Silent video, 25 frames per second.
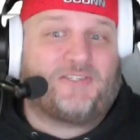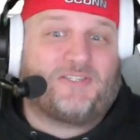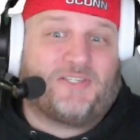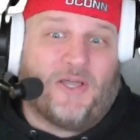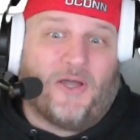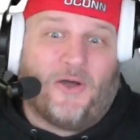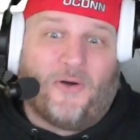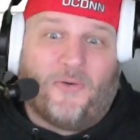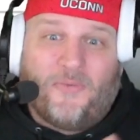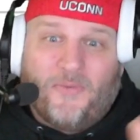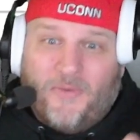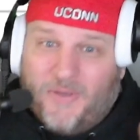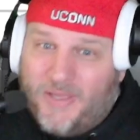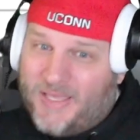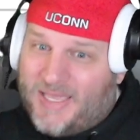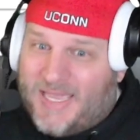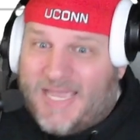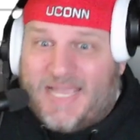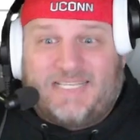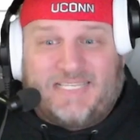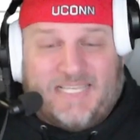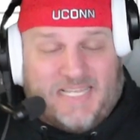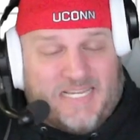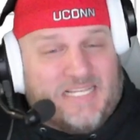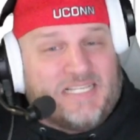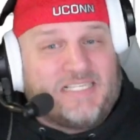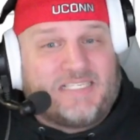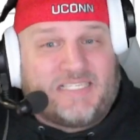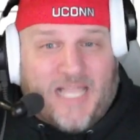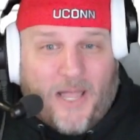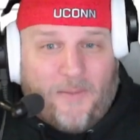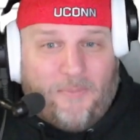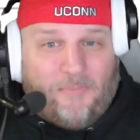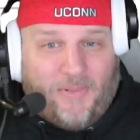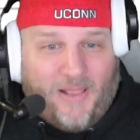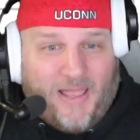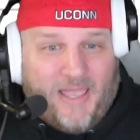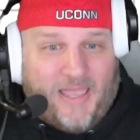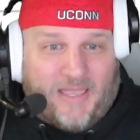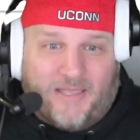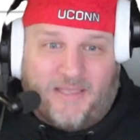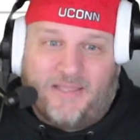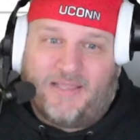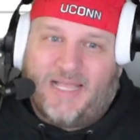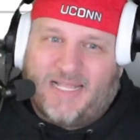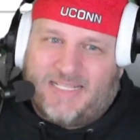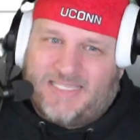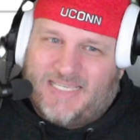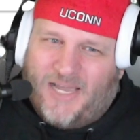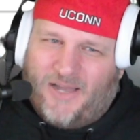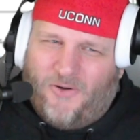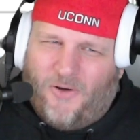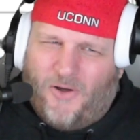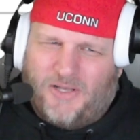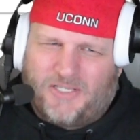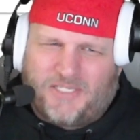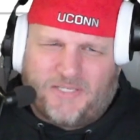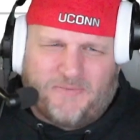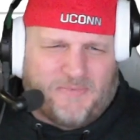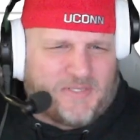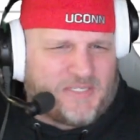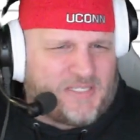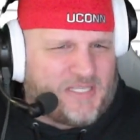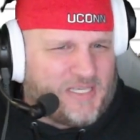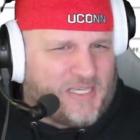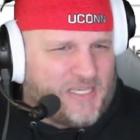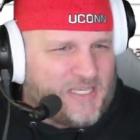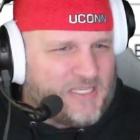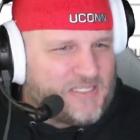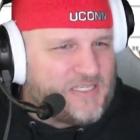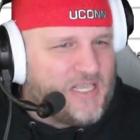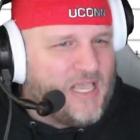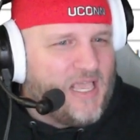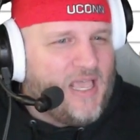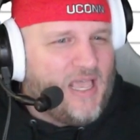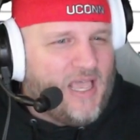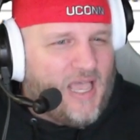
so it didn't stop playing. That's how awesome this thing is.